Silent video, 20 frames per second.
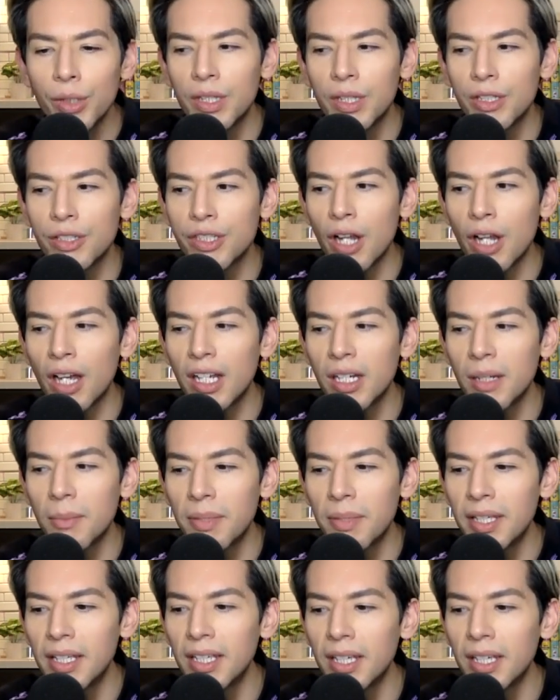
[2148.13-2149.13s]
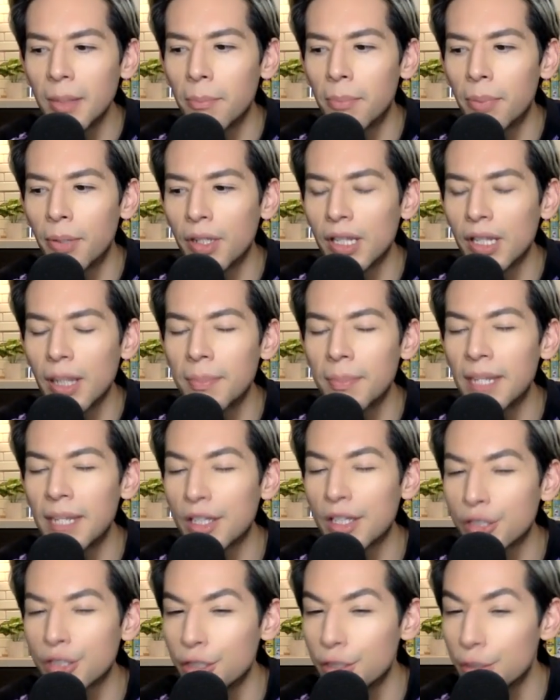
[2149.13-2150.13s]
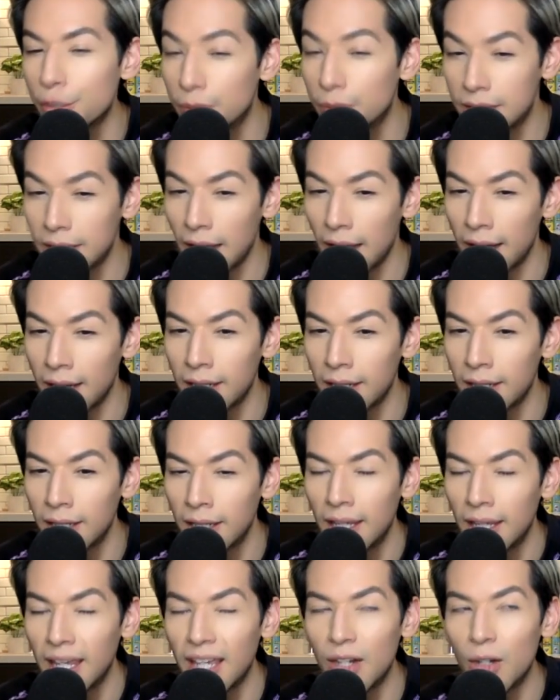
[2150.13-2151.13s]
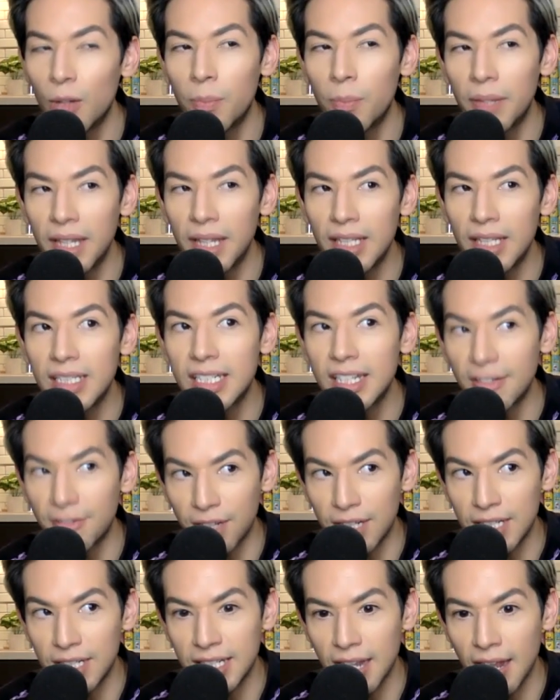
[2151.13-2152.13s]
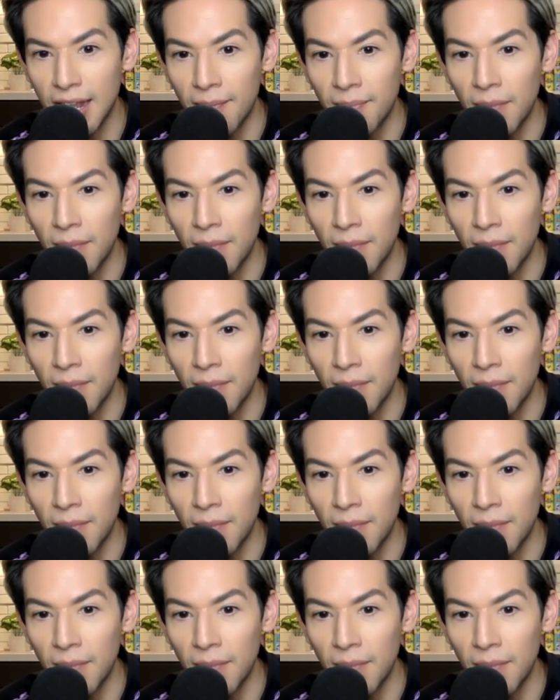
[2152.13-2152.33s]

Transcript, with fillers: there's not going to be book club next Tuesday it'll be a different day.